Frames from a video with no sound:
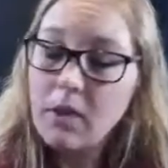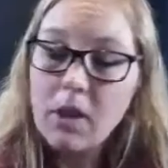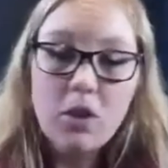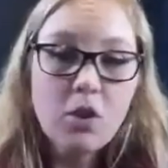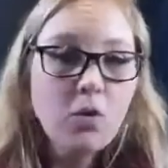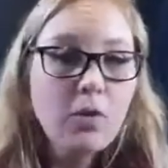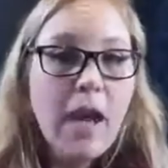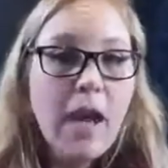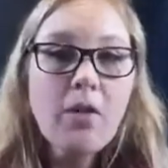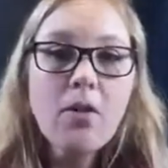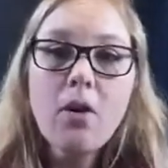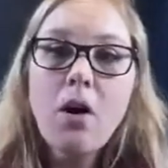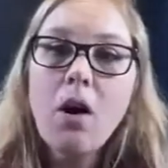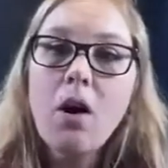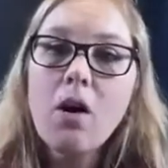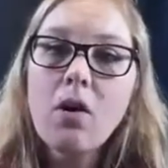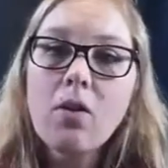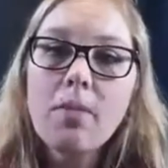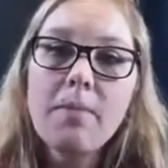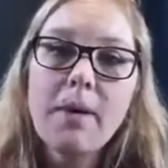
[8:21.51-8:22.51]
You gather
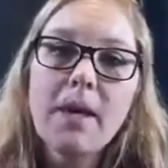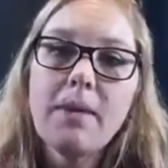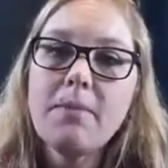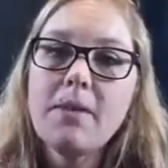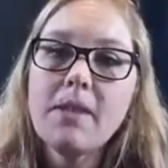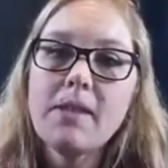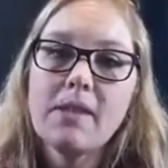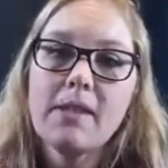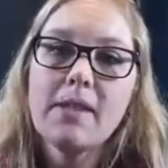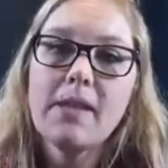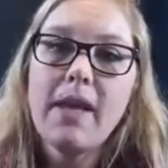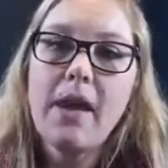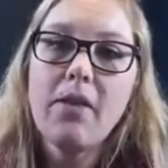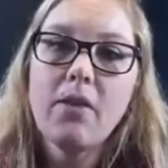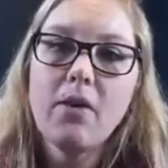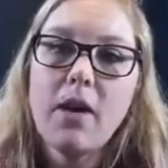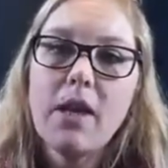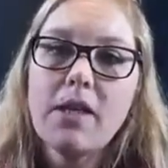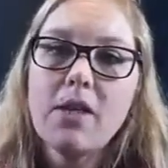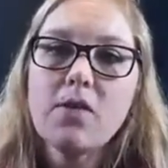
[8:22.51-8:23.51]
all the babies
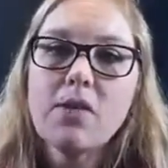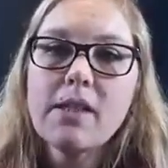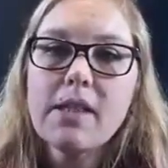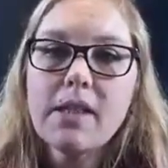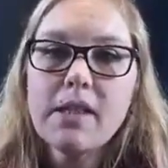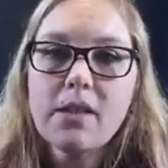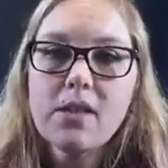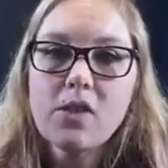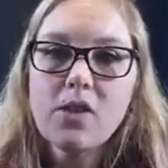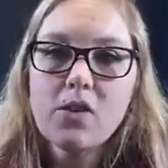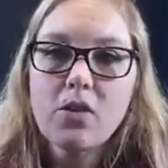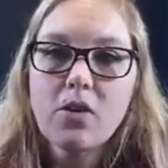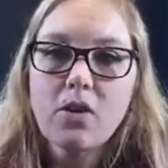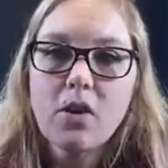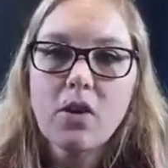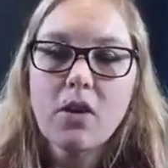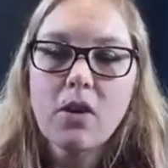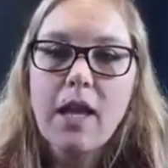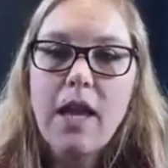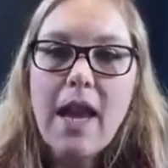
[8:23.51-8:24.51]
together and you sit in a
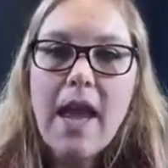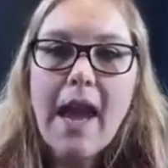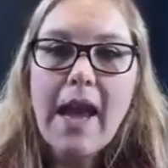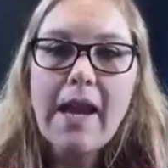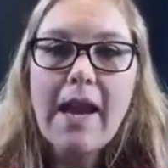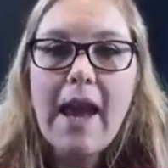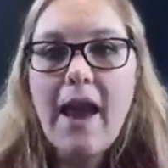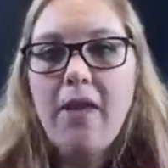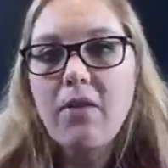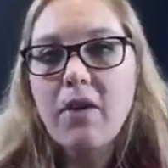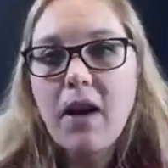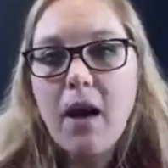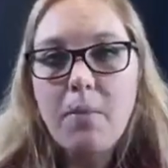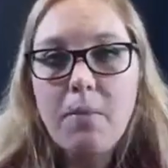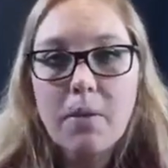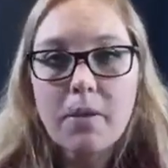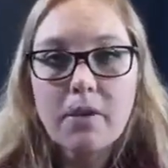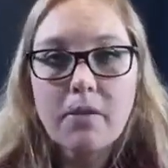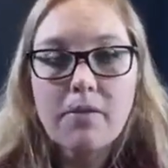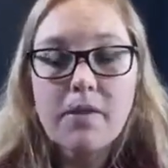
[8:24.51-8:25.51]
circle and have a
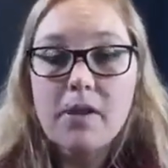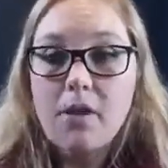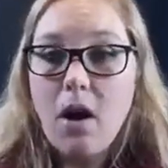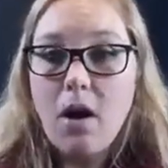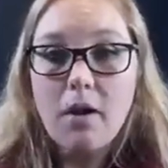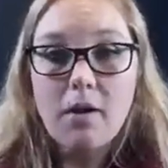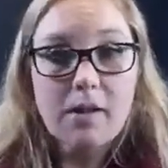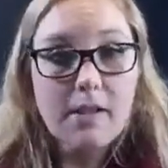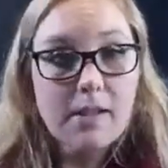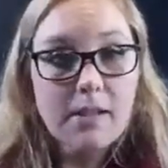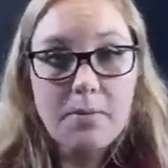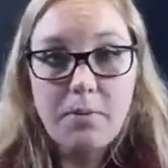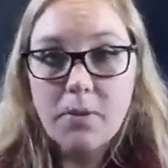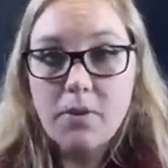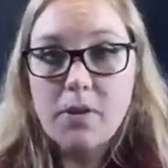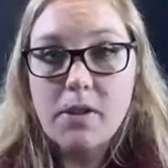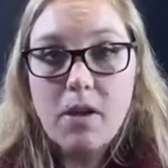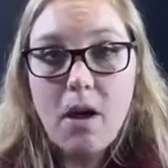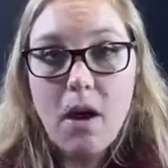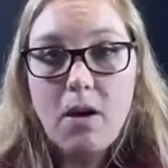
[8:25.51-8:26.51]
couple of songs, simple
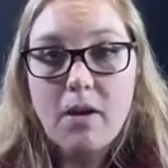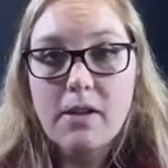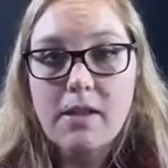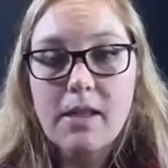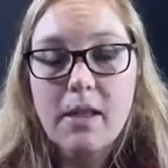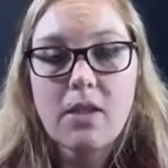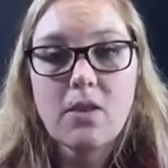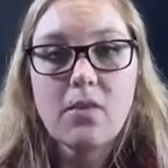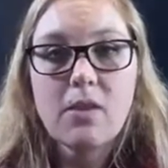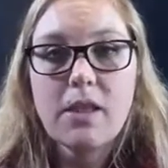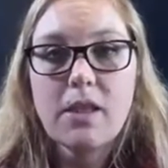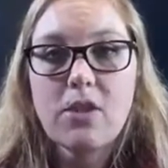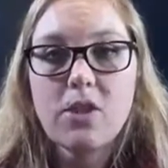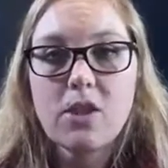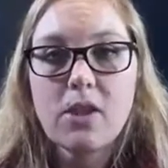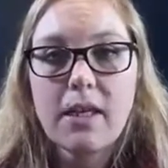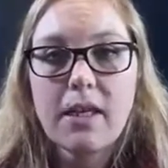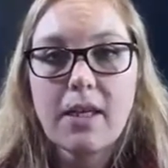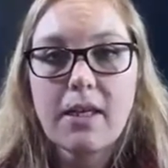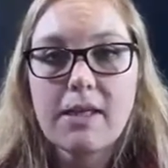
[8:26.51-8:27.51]
songs that you teach
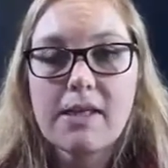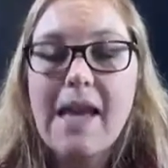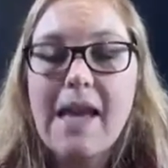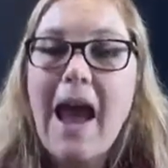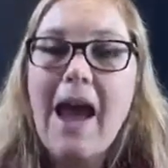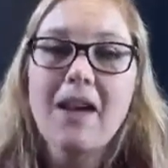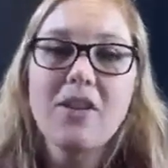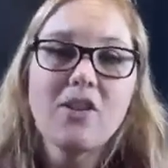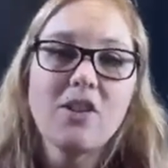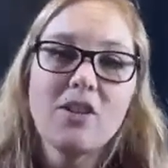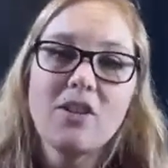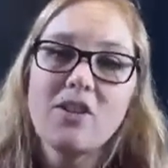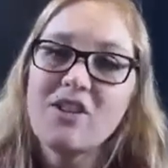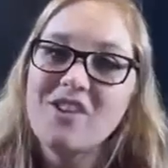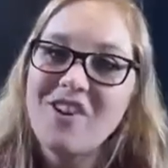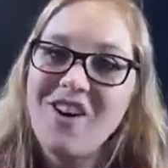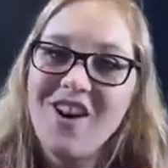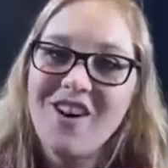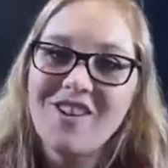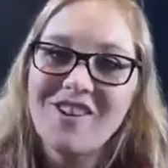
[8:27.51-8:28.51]
the kids. Action
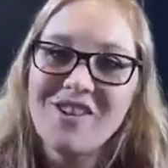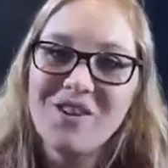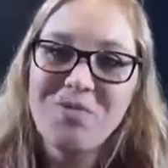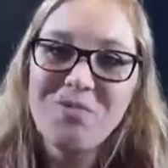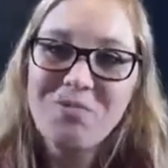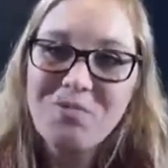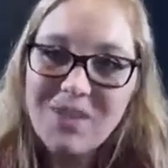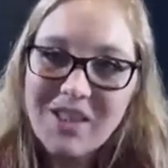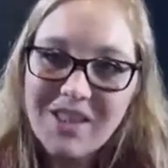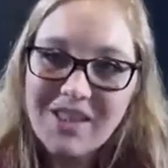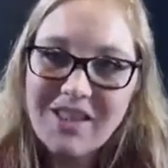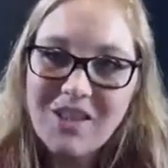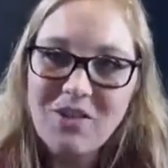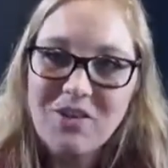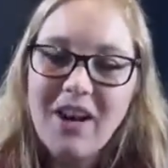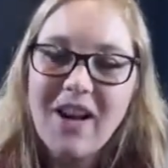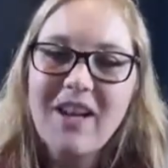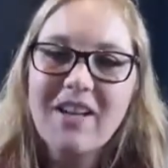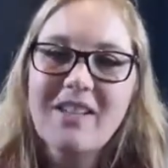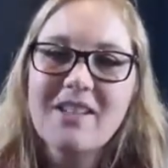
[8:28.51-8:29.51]
songs are really
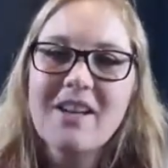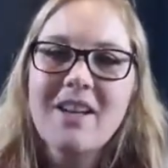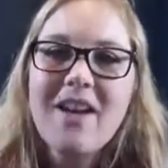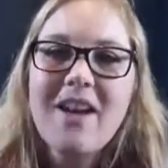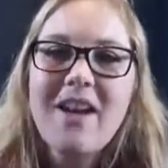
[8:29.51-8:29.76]
great.